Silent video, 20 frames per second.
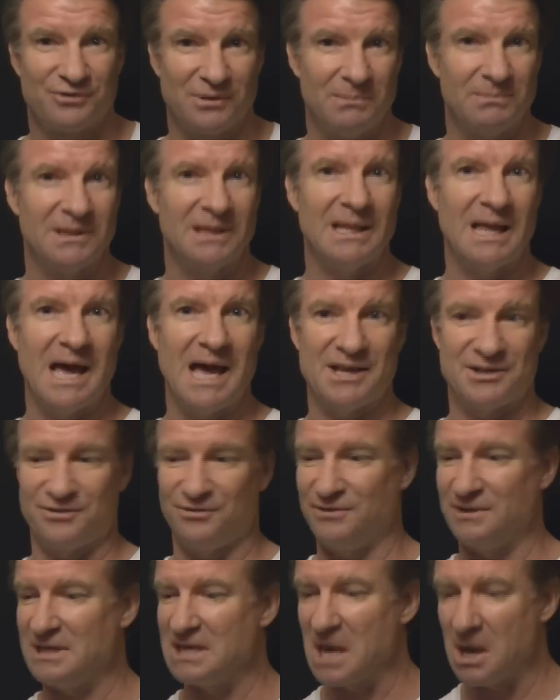from the
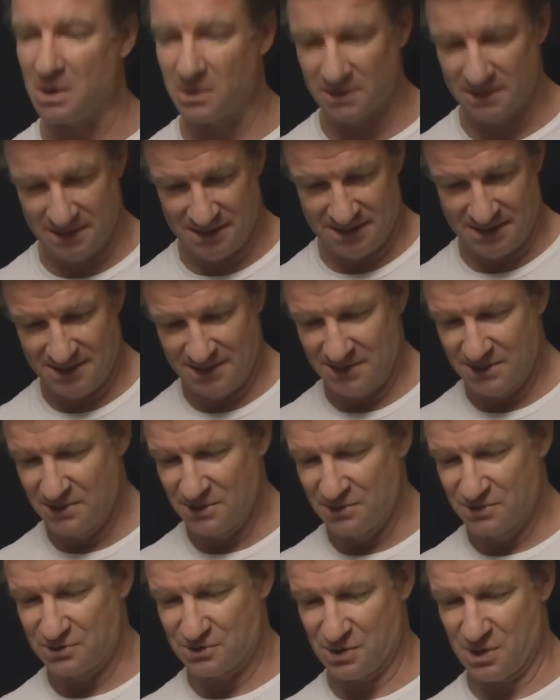last video.
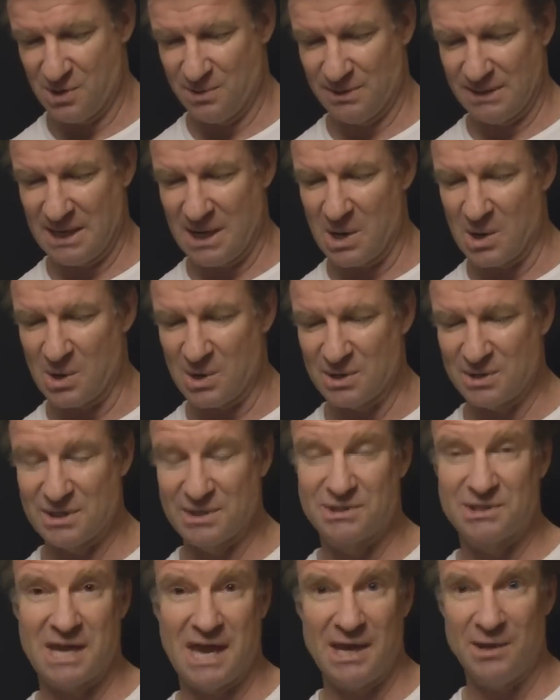So here we go.
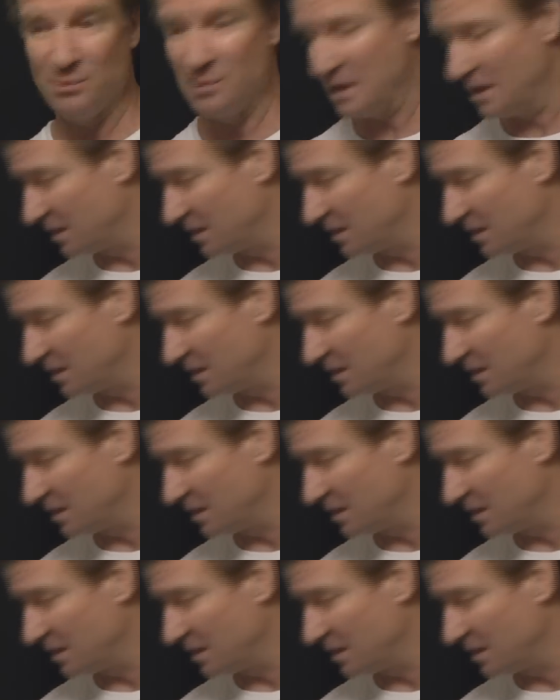The 10